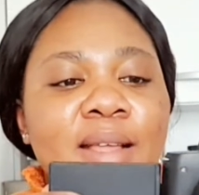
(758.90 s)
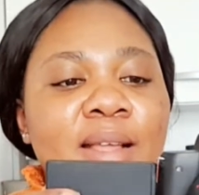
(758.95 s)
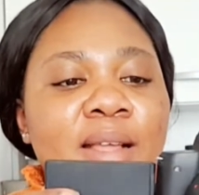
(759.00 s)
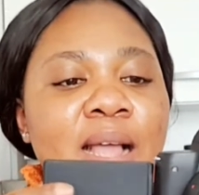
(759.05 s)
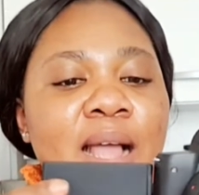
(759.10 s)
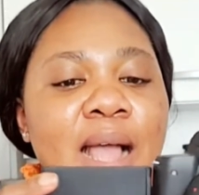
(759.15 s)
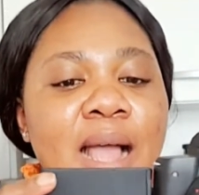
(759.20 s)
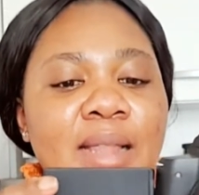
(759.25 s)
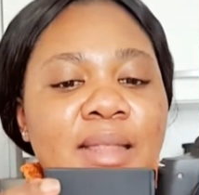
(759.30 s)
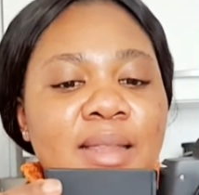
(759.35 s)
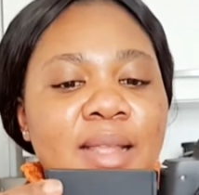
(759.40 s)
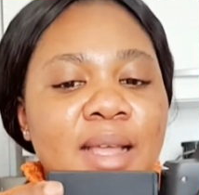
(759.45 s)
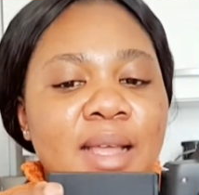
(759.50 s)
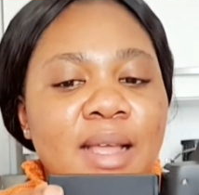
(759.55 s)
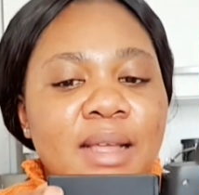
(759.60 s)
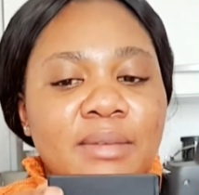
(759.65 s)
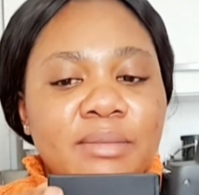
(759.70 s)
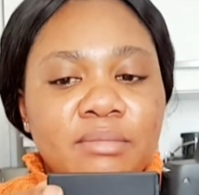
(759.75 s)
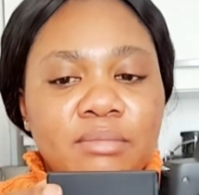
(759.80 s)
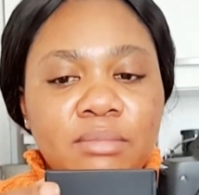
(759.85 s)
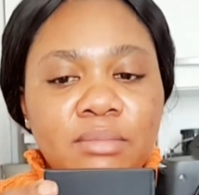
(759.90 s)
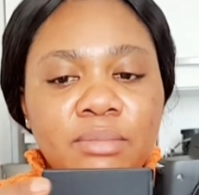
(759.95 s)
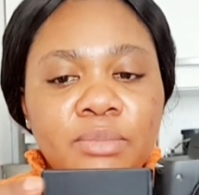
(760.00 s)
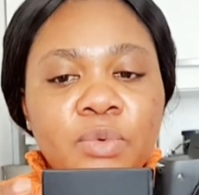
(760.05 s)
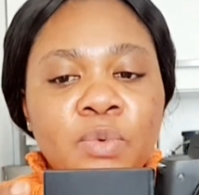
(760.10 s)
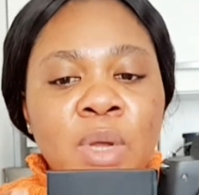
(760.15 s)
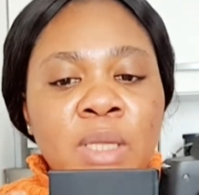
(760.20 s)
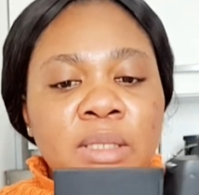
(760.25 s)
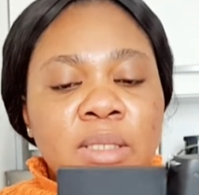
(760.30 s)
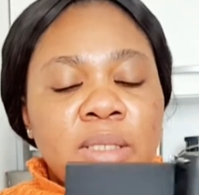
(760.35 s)
And
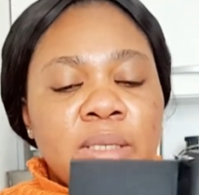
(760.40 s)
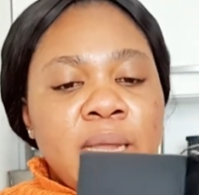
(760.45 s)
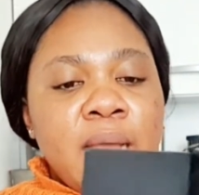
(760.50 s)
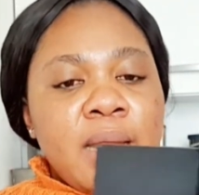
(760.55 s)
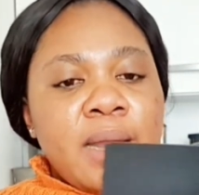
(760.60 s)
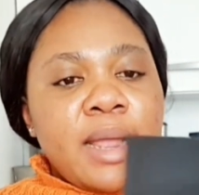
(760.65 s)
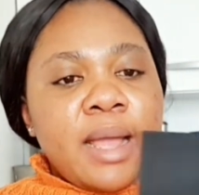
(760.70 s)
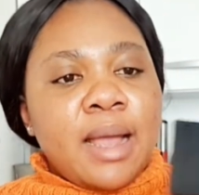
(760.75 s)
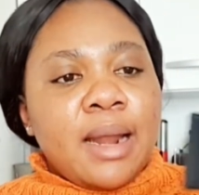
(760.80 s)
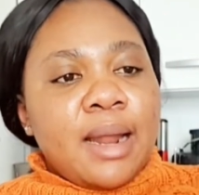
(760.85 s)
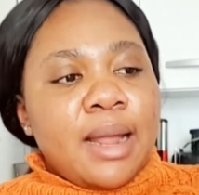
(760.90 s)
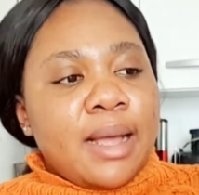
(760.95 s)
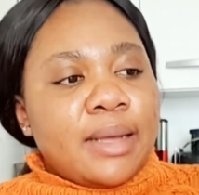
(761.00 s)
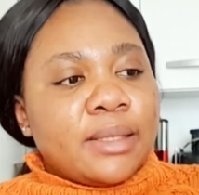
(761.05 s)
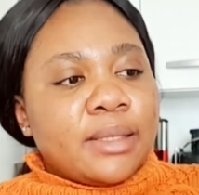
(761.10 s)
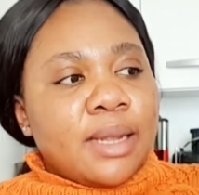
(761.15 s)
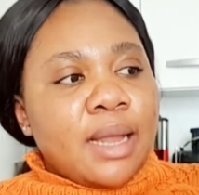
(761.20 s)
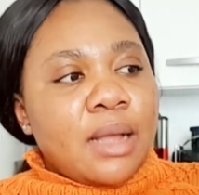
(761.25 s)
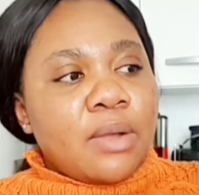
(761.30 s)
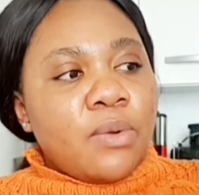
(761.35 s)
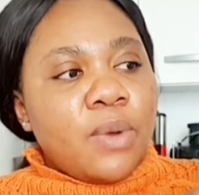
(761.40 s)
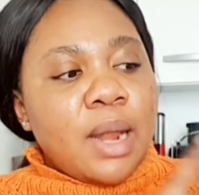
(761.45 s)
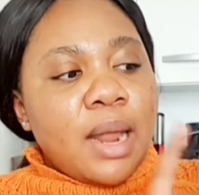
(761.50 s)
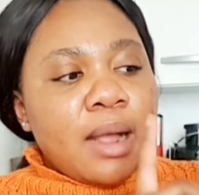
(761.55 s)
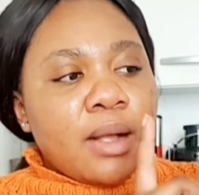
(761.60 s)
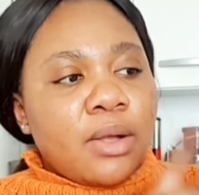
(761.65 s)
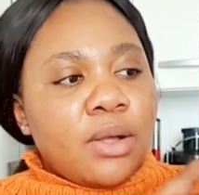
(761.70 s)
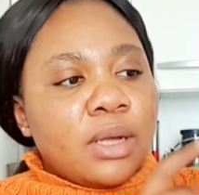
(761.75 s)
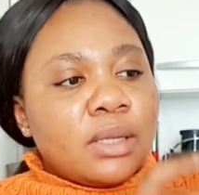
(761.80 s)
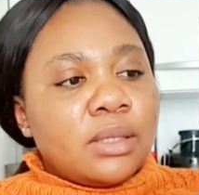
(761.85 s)
one thing I realized, like when
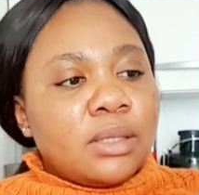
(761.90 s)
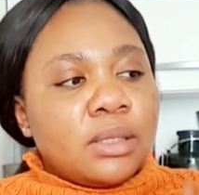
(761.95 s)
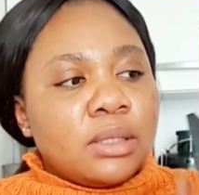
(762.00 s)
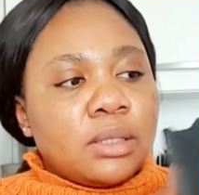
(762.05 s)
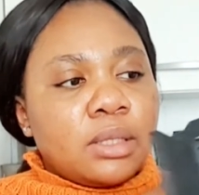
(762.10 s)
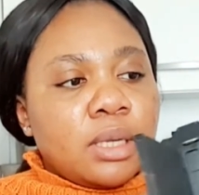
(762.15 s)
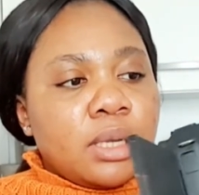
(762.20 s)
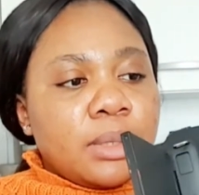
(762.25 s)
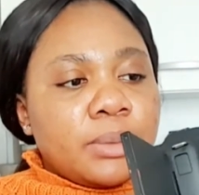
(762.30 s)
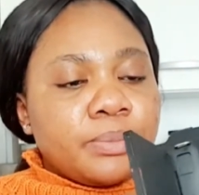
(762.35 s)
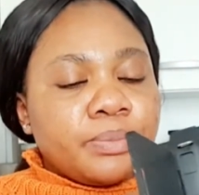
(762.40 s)
I got this